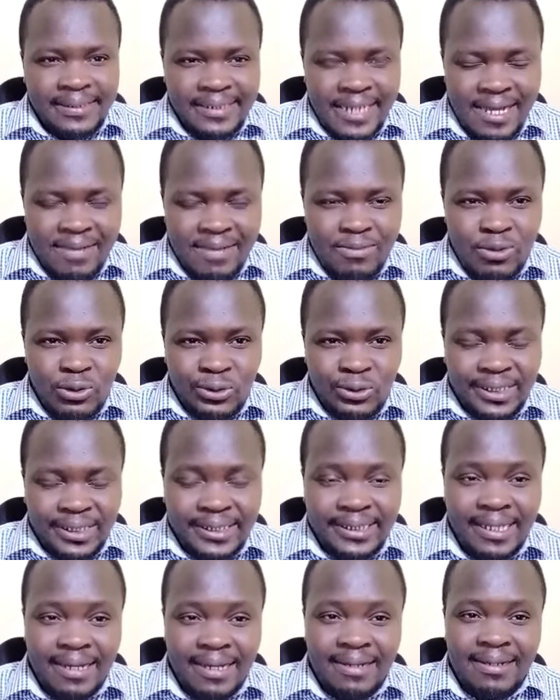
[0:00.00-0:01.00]
Tamu
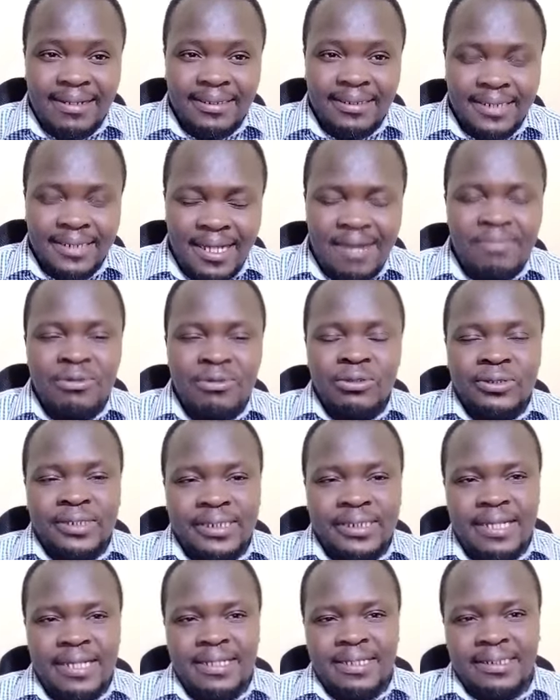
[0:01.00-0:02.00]
sana,
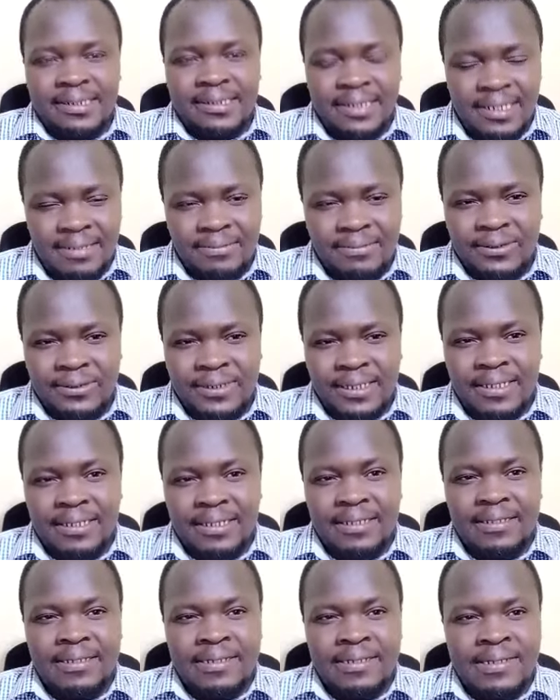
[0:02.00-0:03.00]

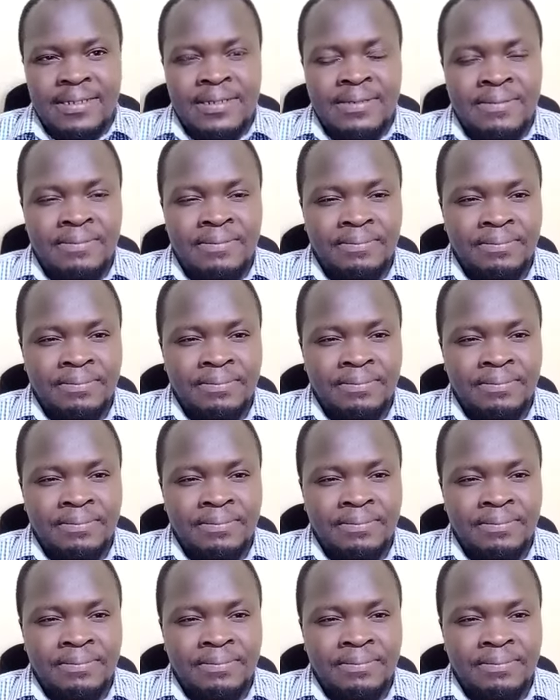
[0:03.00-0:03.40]
yes.